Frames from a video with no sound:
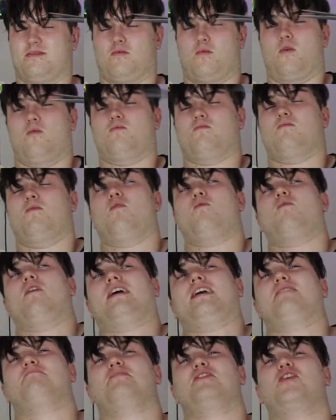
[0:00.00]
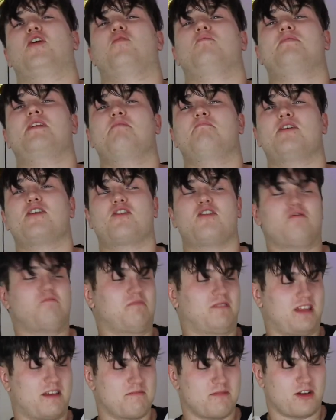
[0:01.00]
Whoa, whoa, right, give me a comb, give me a comb,
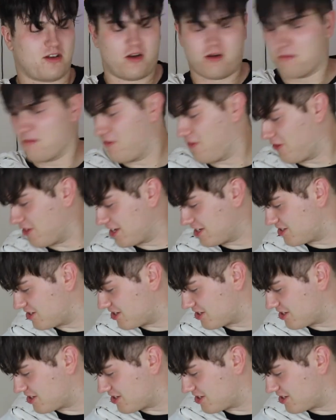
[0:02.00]
give me a comb before this